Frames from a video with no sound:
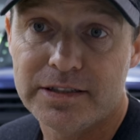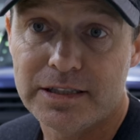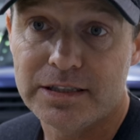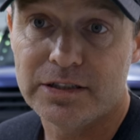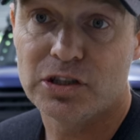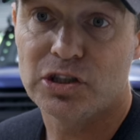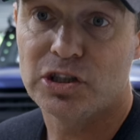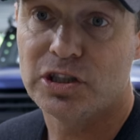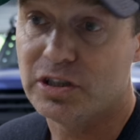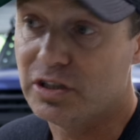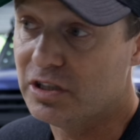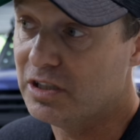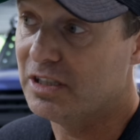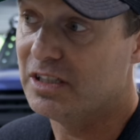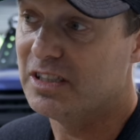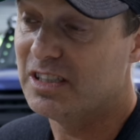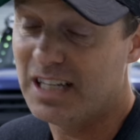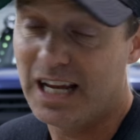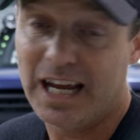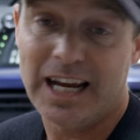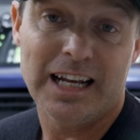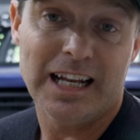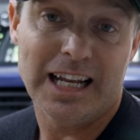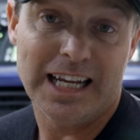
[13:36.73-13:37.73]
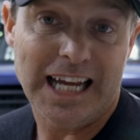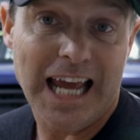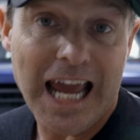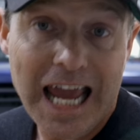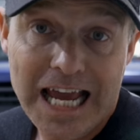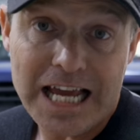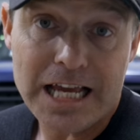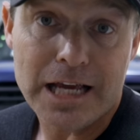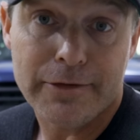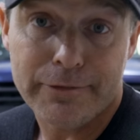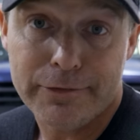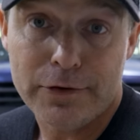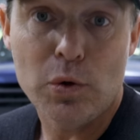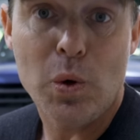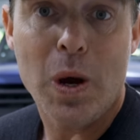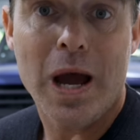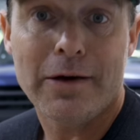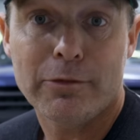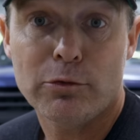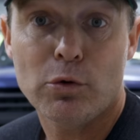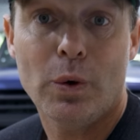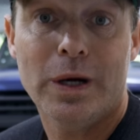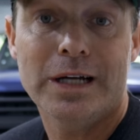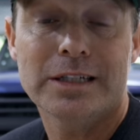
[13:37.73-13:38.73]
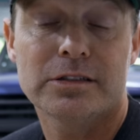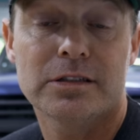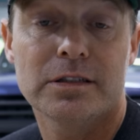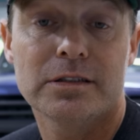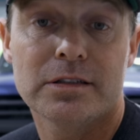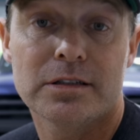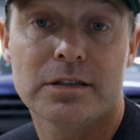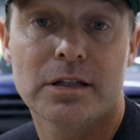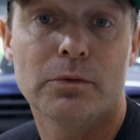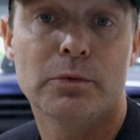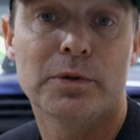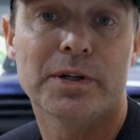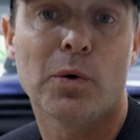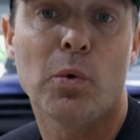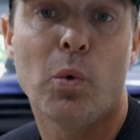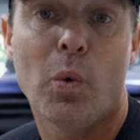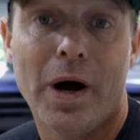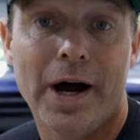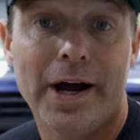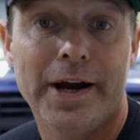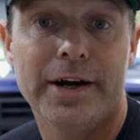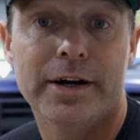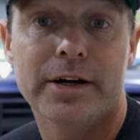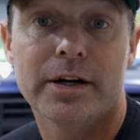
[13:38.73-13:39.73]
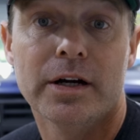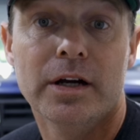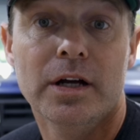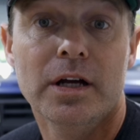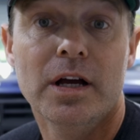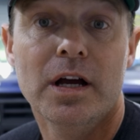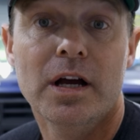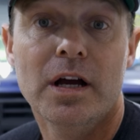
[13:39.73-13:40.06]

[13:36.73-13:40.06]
It's just to say like, hey, if you have questions that require